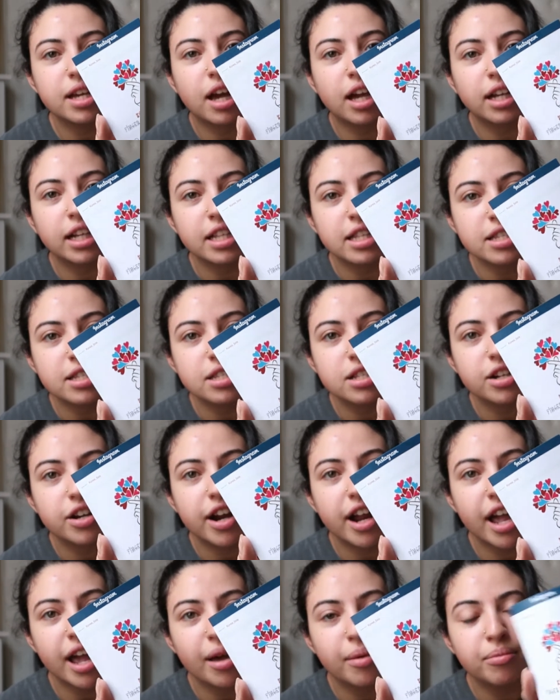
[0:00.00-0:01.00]
it on
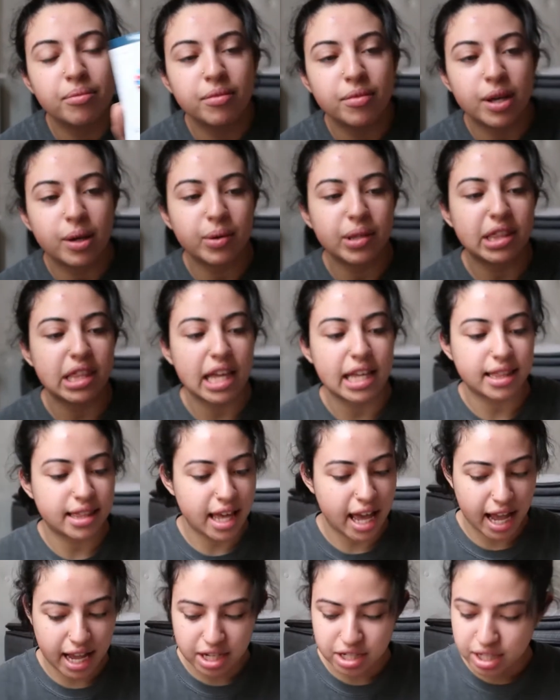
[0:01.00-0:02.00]
Instagram with like
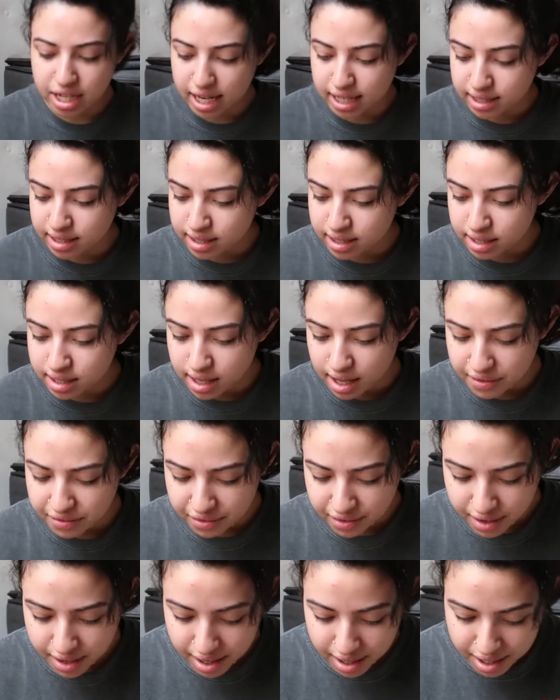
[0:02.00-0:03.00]
the hashtags and
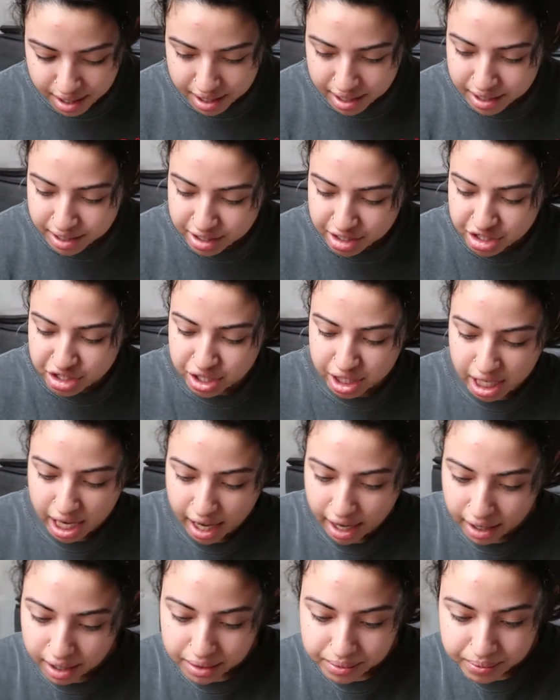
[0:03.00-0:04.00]
stuff to
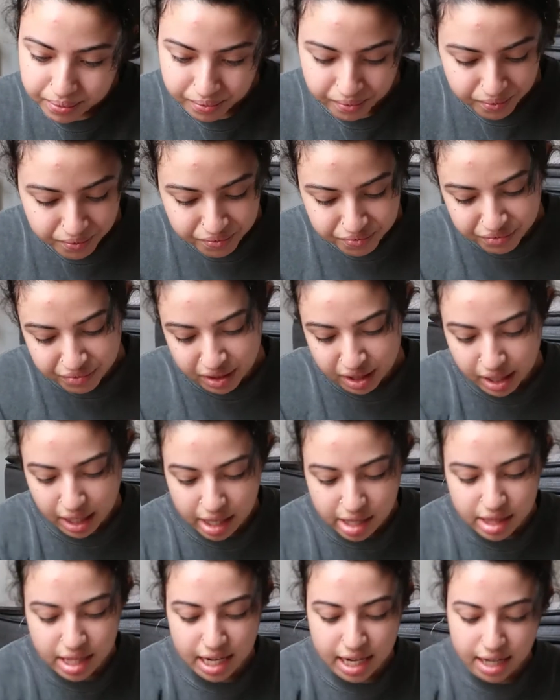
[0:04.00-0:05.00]
share.
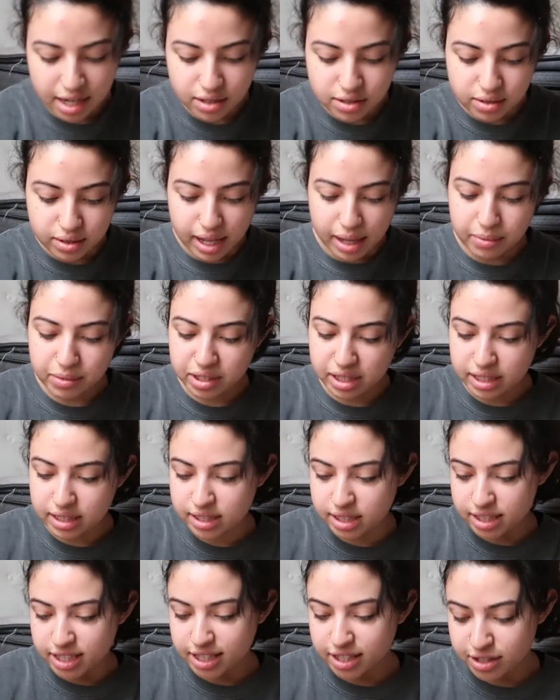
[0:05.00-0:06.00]
And then it also came with
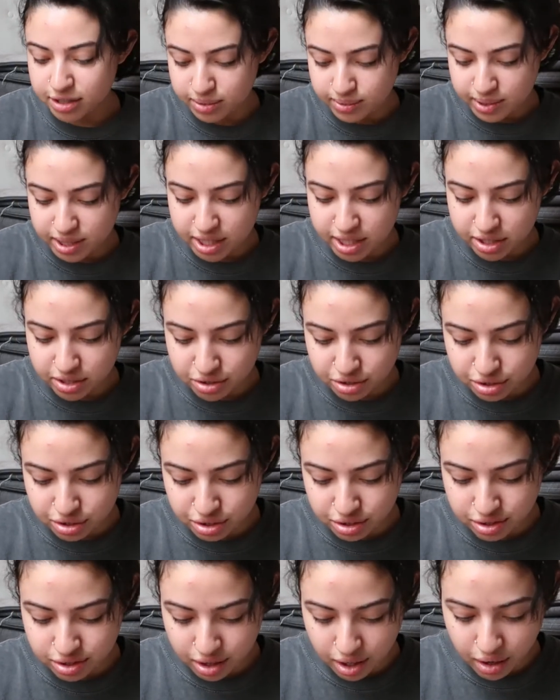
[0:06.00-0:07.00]
these stickers, which is
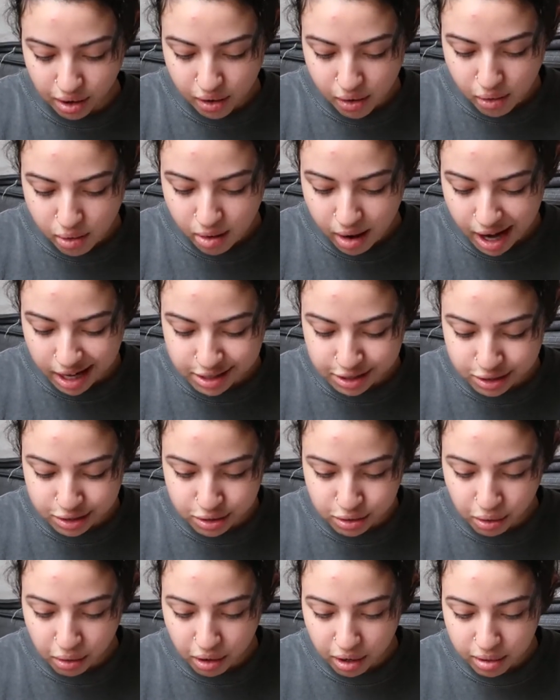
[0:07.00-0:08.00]
so
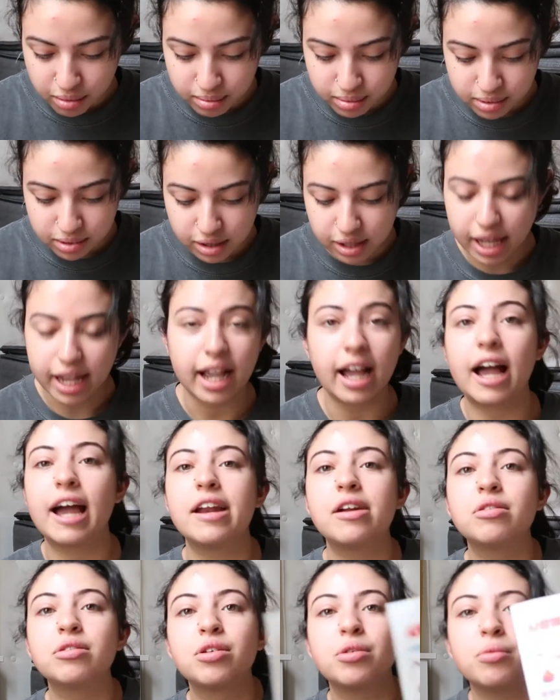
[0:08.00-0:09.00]
adorable. Like,
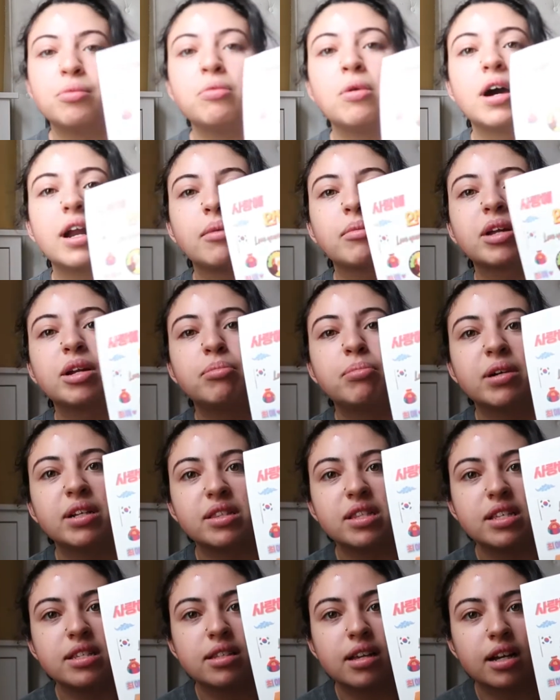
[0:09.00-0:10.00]
I don't know what I'm going to
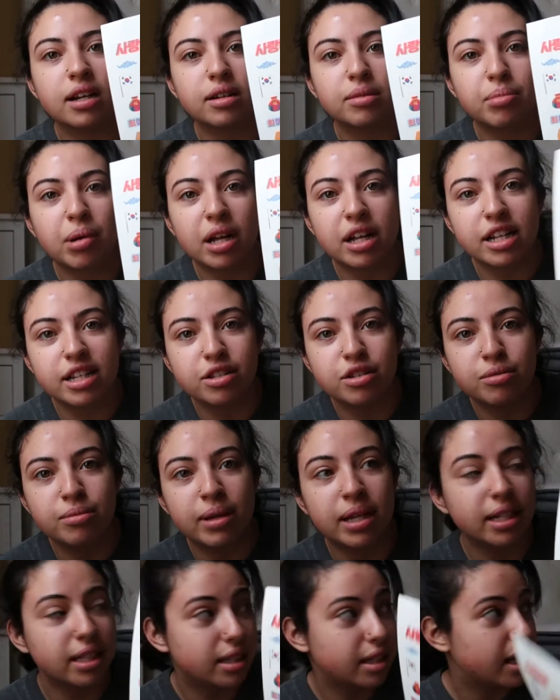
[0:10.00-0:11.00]
put these on. Probably too
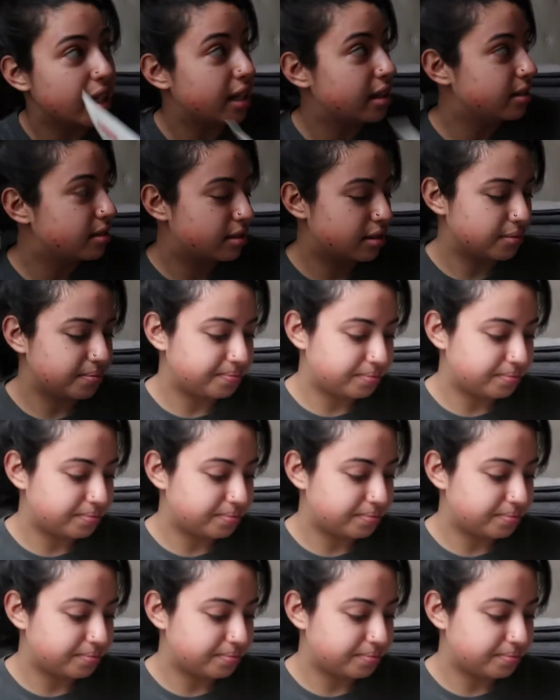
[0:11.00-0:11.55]
many things.